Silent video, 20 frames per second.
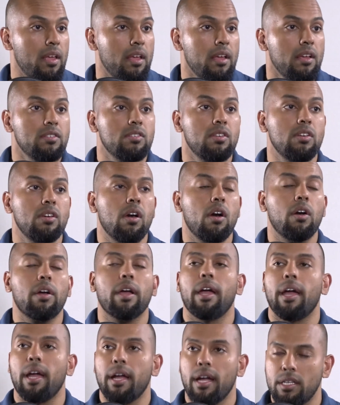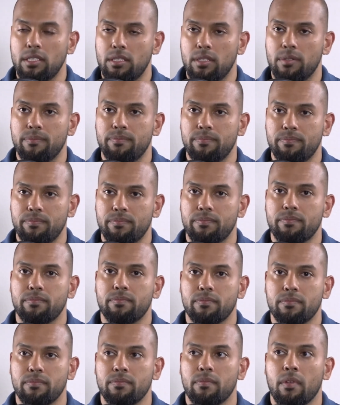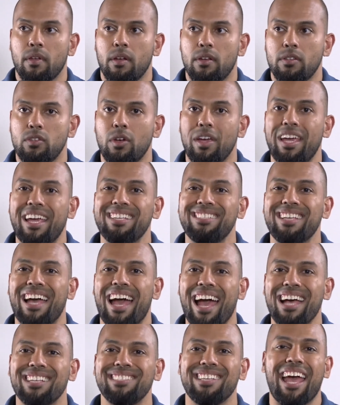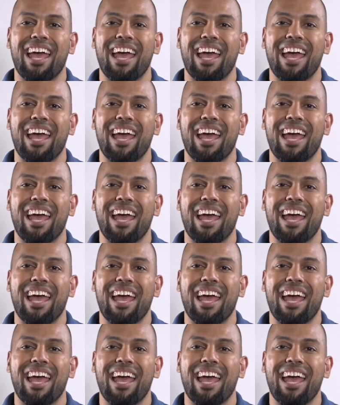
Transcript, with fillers: Right? Okay, I got you. So he has